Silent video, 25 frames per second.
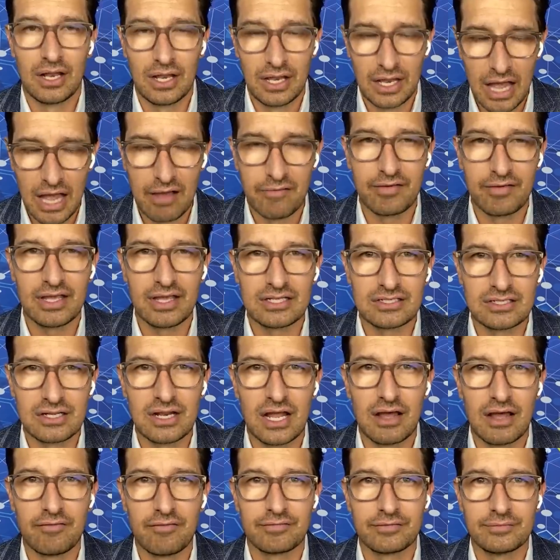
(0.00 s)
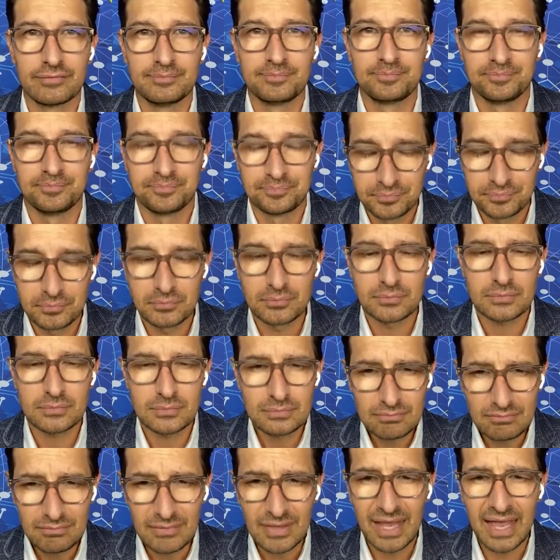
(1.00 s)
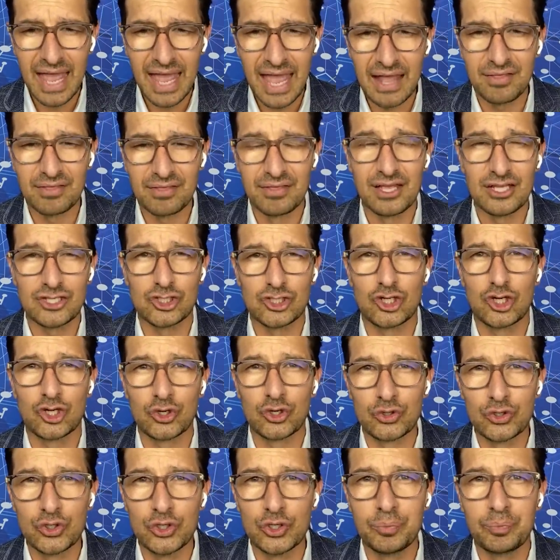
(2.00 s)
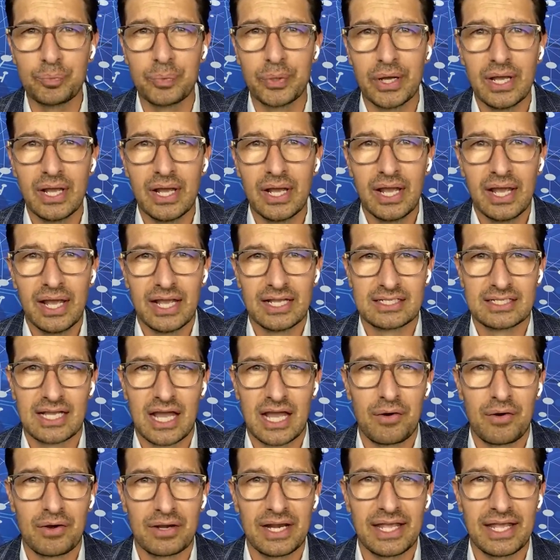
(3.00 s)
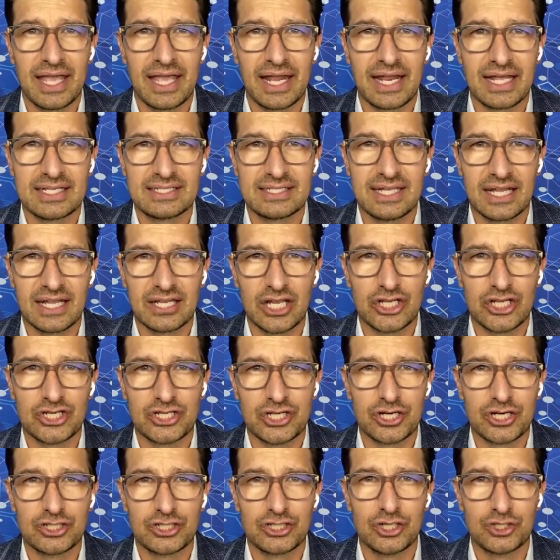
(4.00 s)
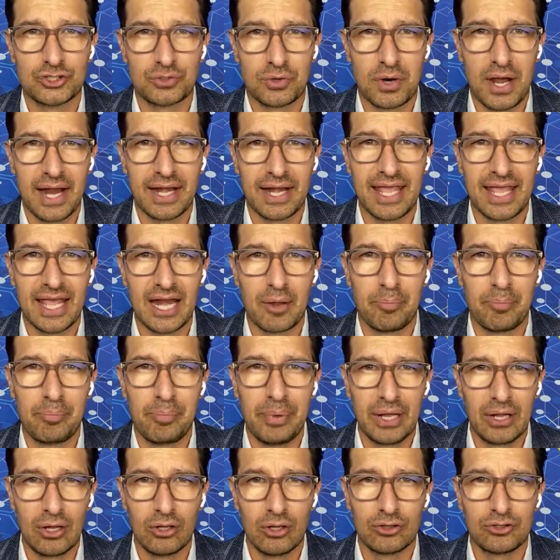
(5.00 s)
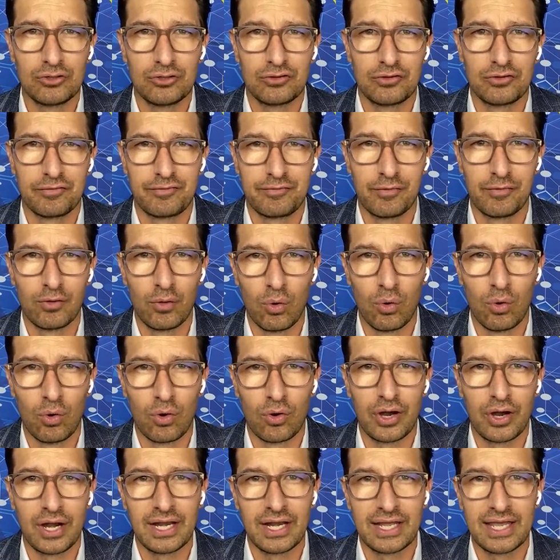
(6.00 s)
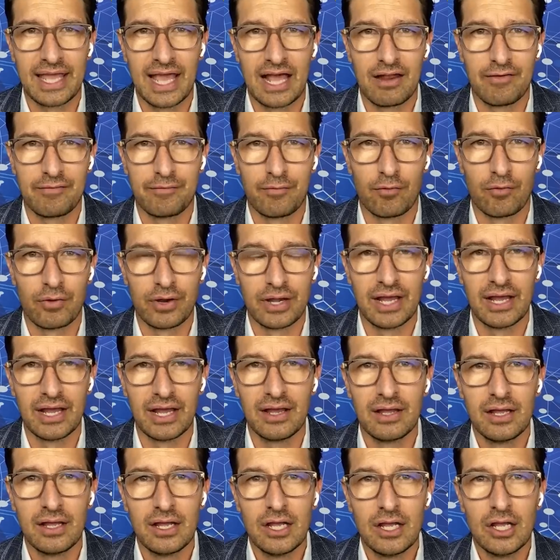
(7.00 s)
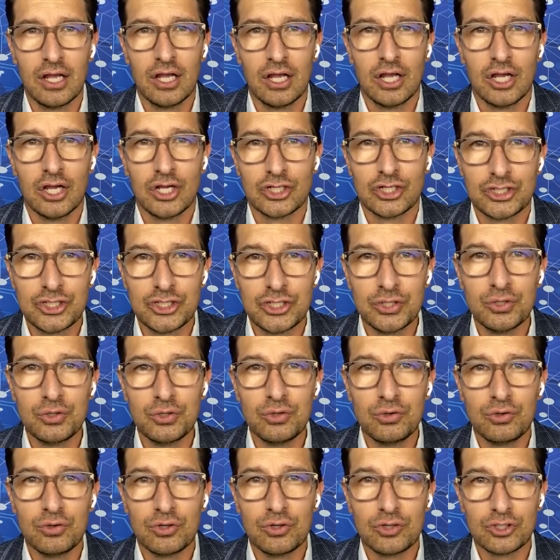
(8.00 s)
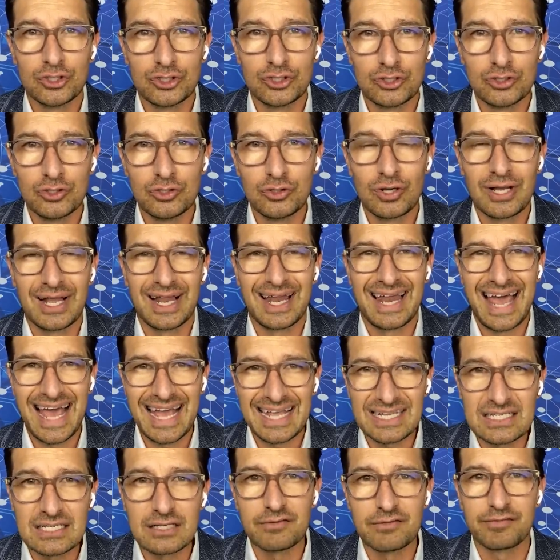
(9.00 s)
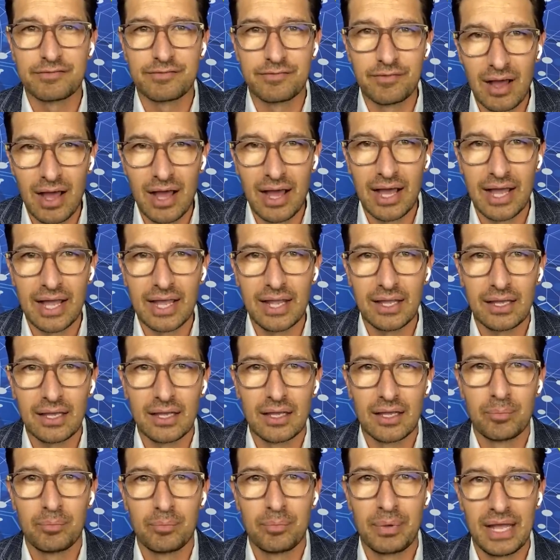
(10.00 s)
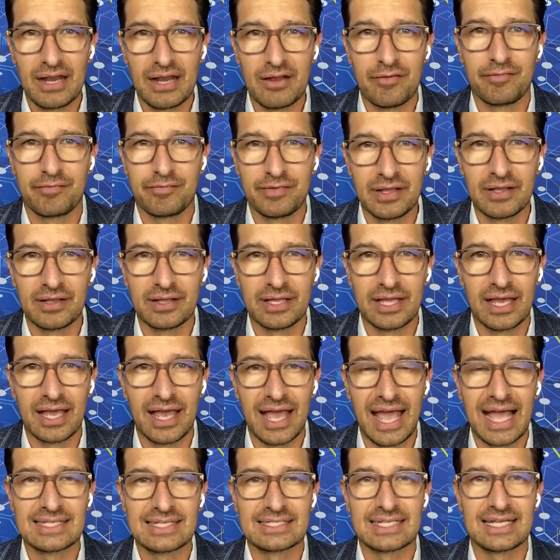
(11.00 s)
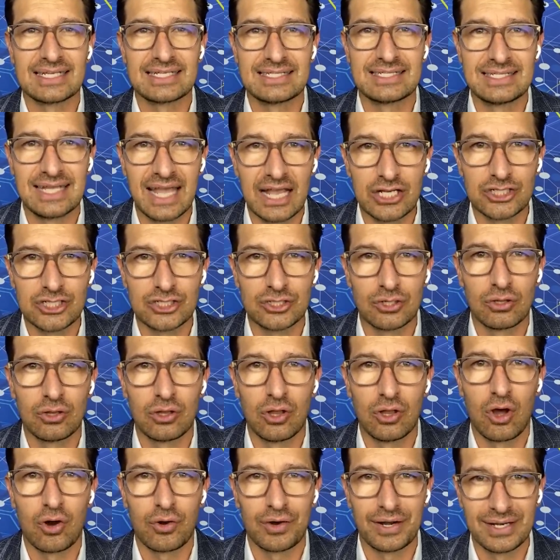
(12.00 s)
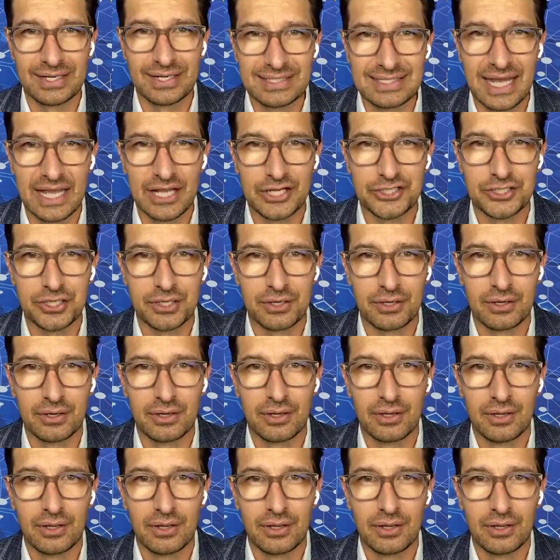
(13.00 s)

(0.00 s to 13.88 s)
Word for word: name Love is Love. And this group is currently getting signatures to try and get a bill to the floor in California to to classify pedophilia as a sexual orientation.